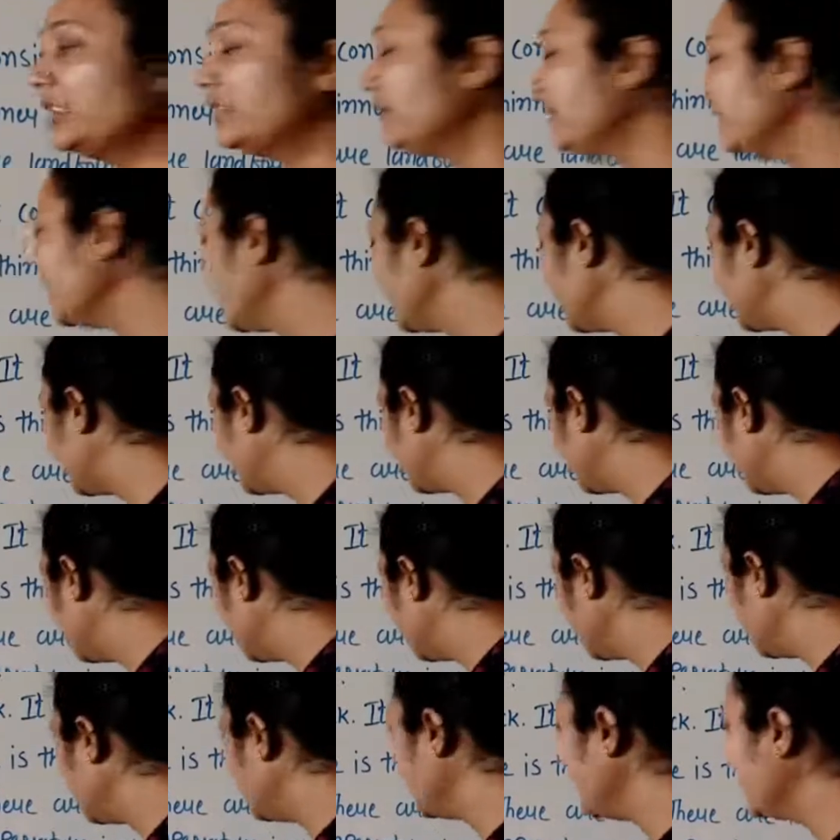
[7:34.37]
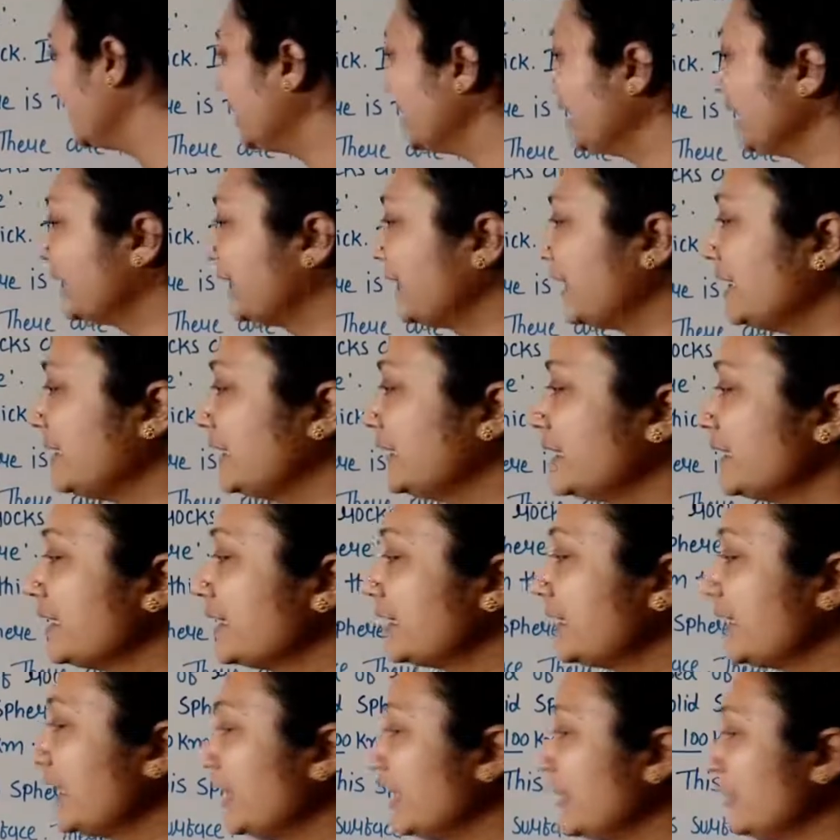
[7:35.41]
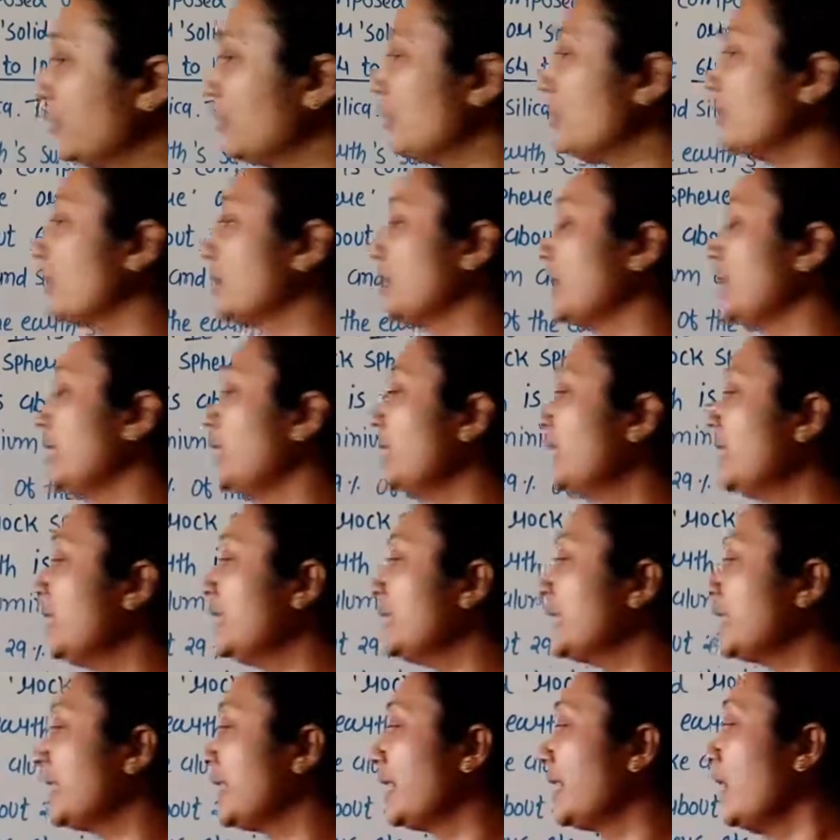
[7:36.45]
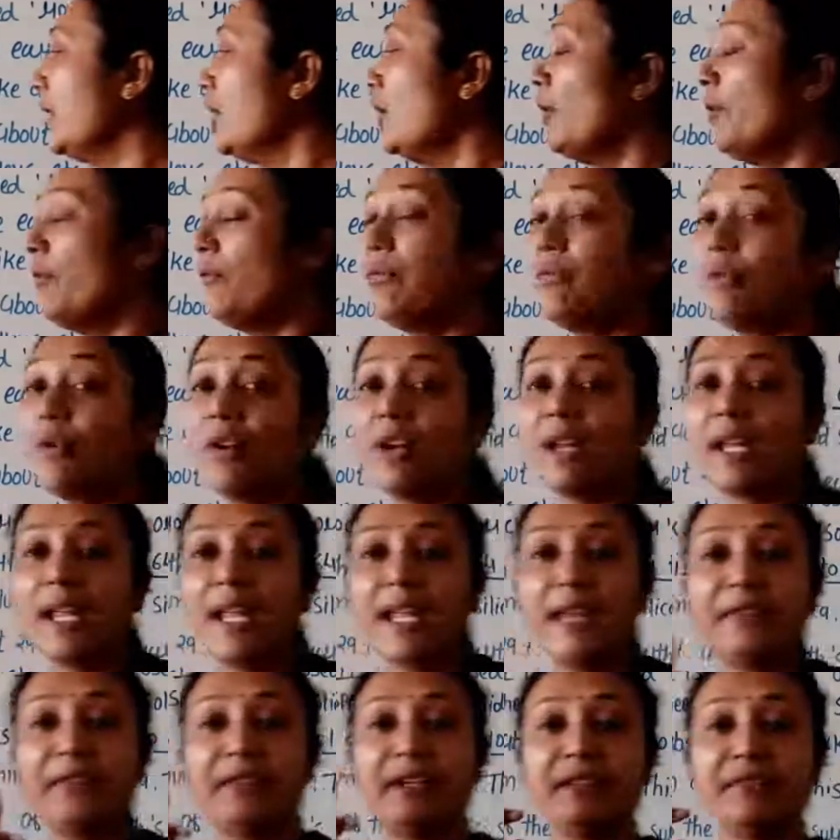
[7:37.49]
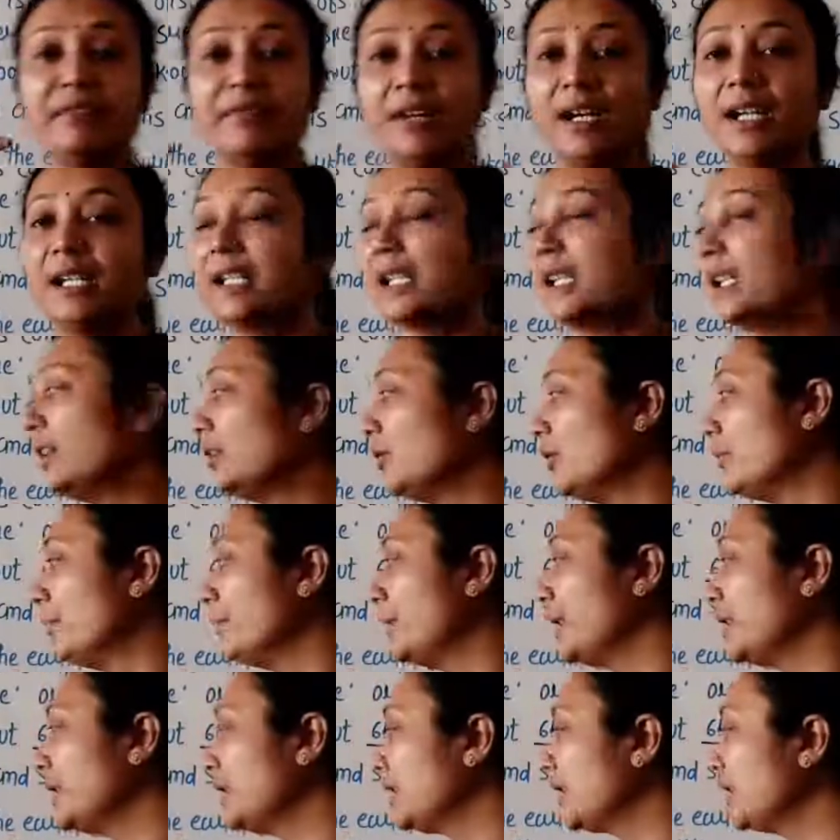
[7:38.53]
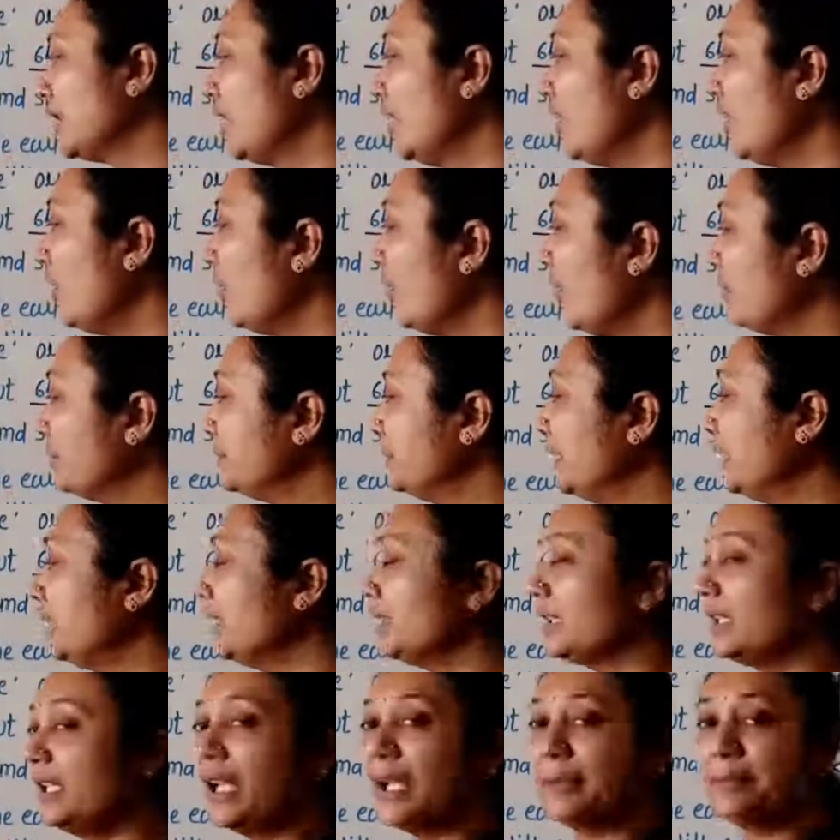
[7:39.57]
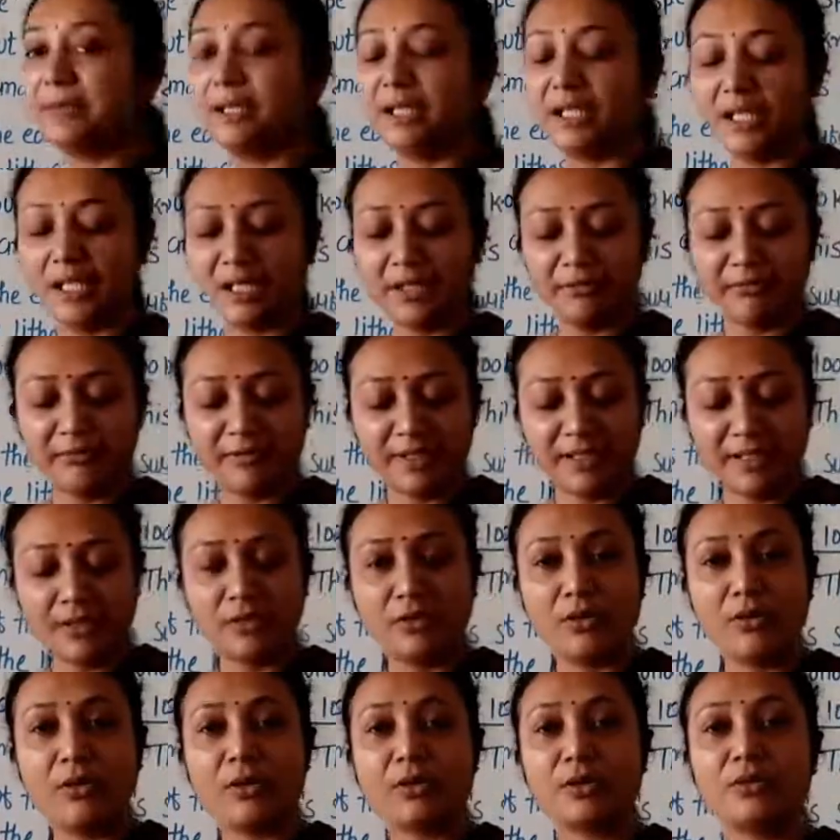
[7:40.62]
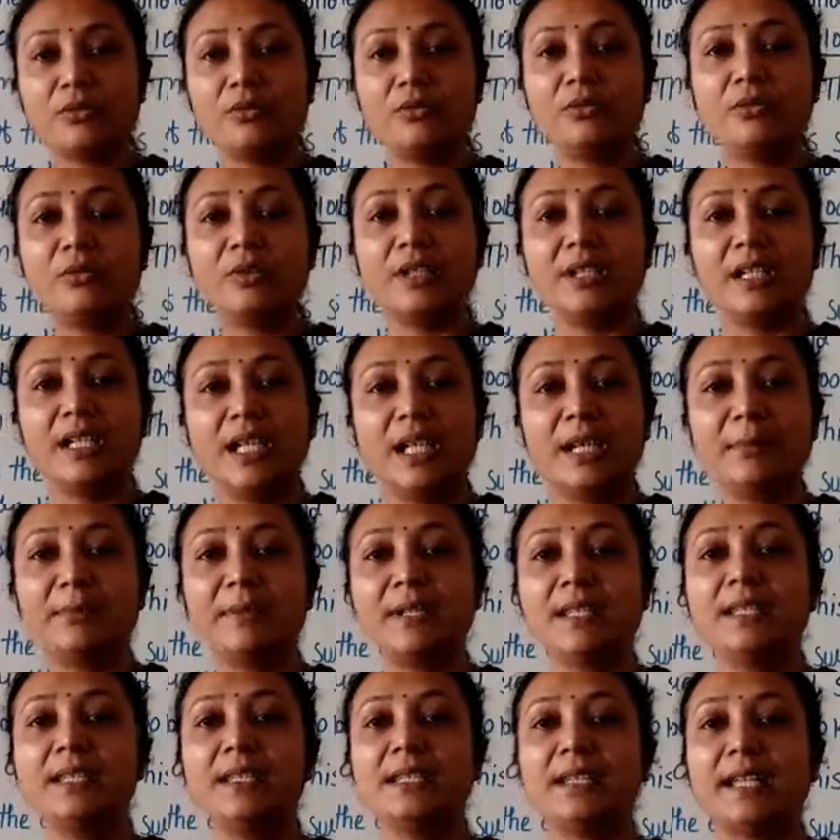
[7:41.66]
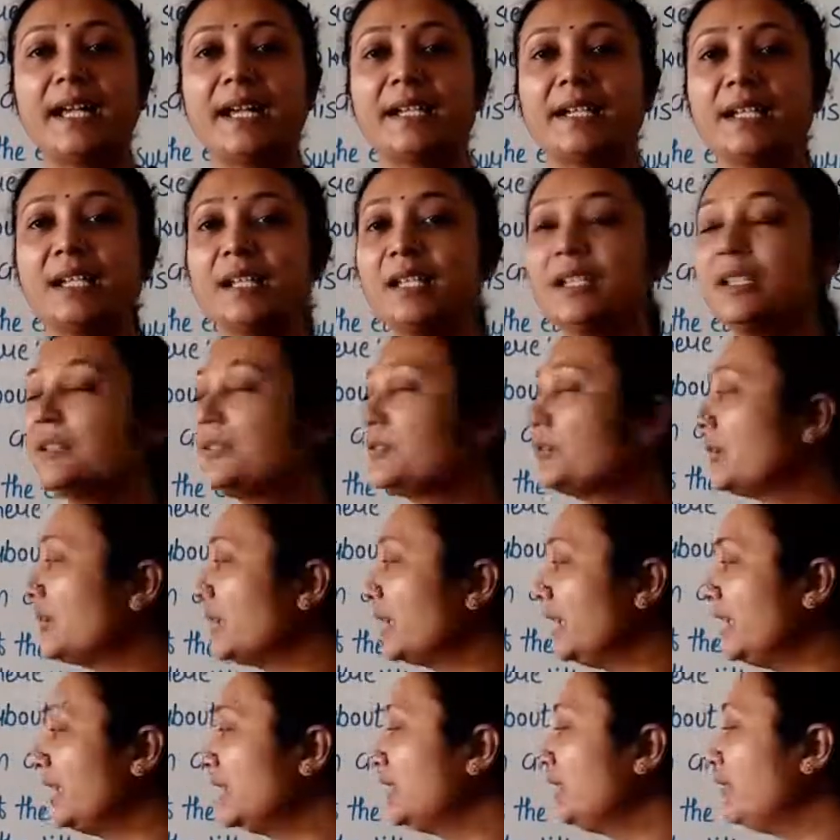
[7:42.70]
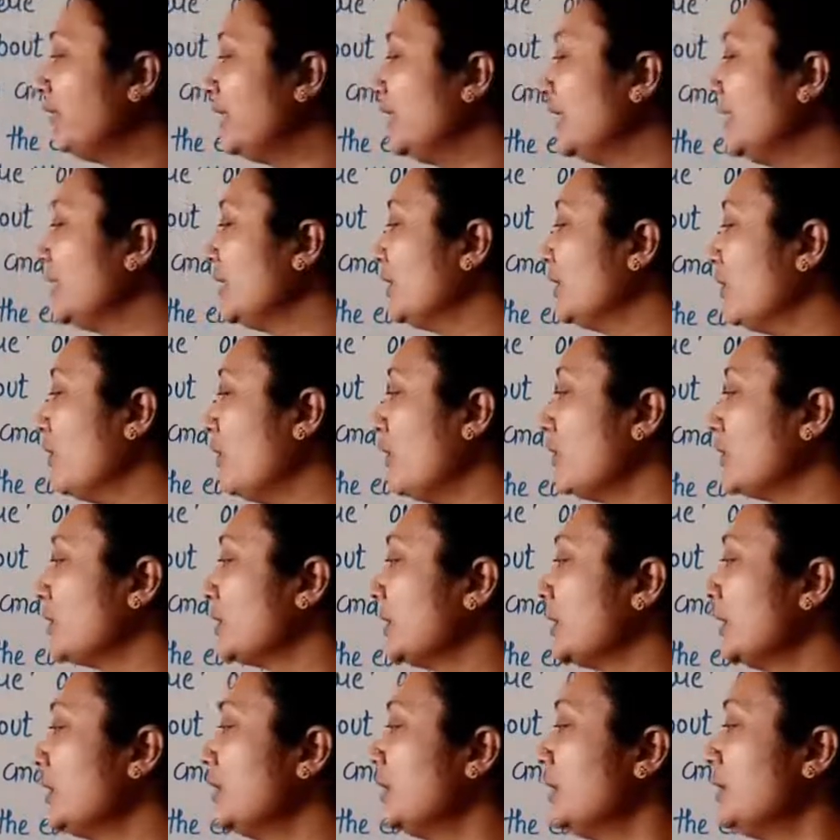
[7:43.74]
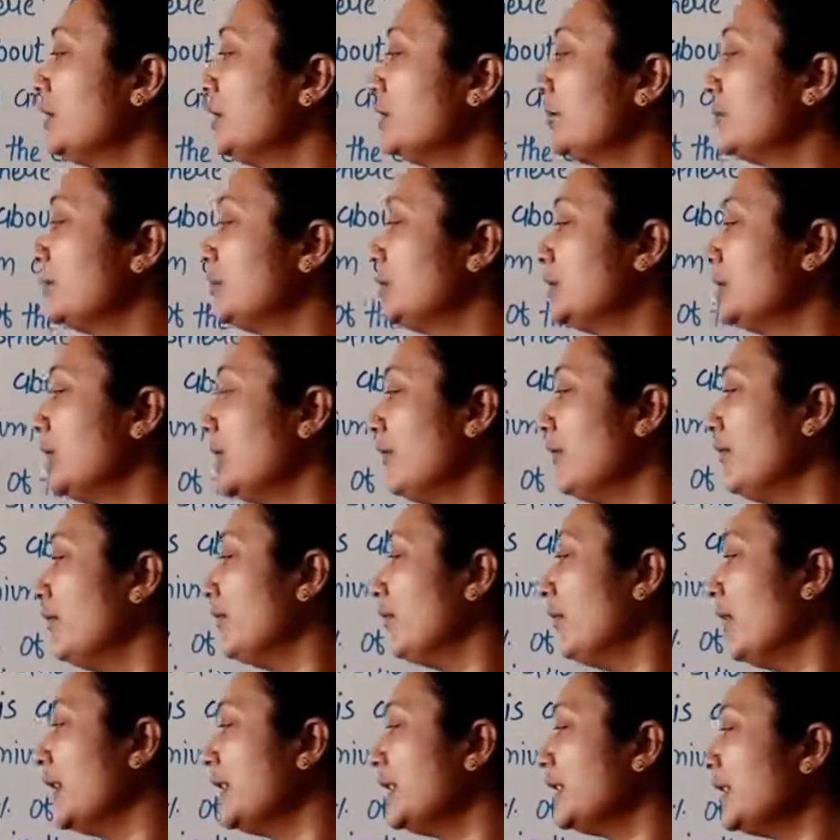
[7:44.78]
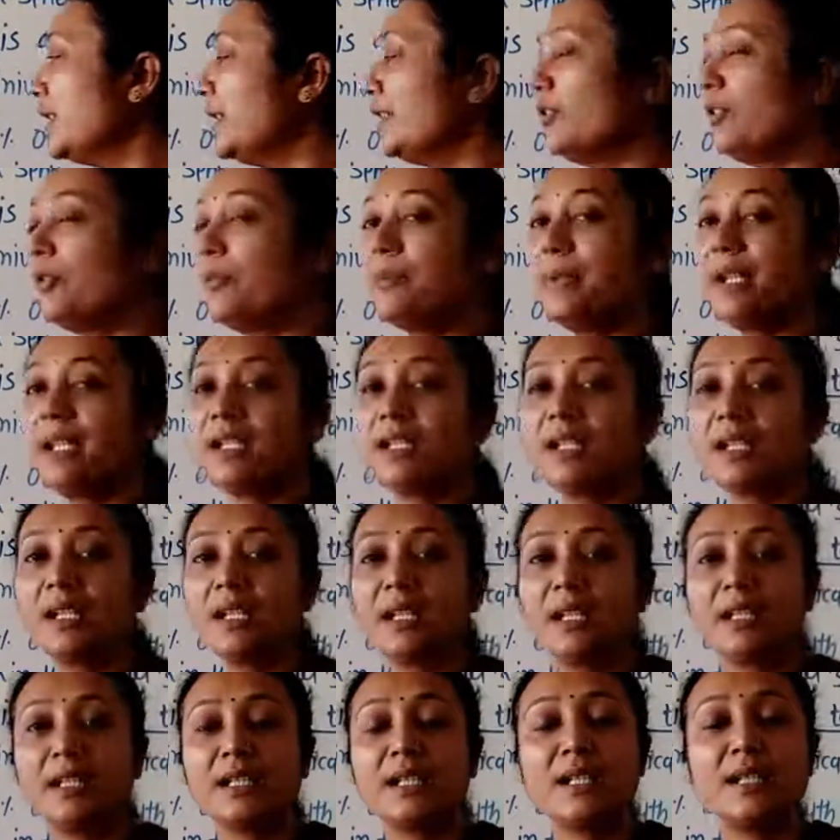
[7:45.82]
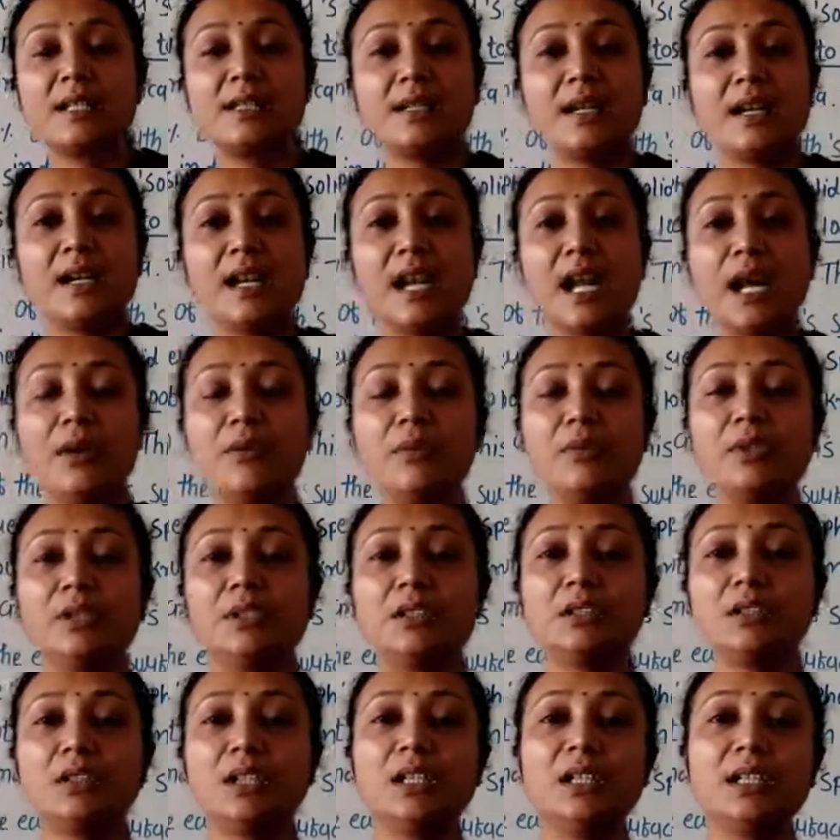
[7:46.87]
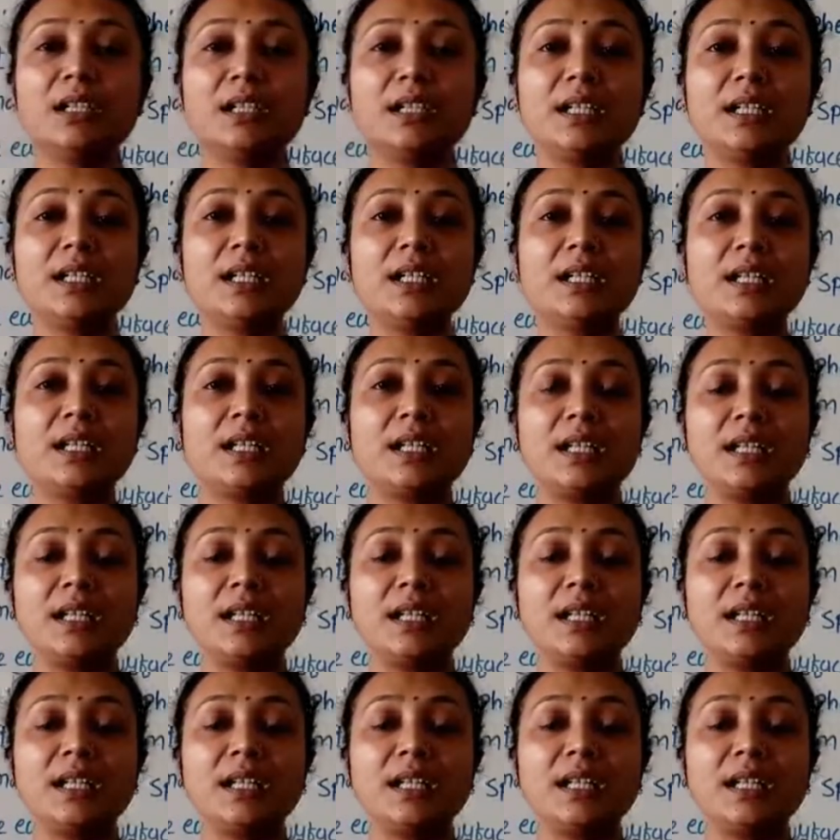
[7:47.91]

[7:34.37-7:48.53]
one is 30 degrees Celsius increasing for every 1 kilometer of the depth. If we go to deep inside, so it will go to the 1 kilometer. It is around 30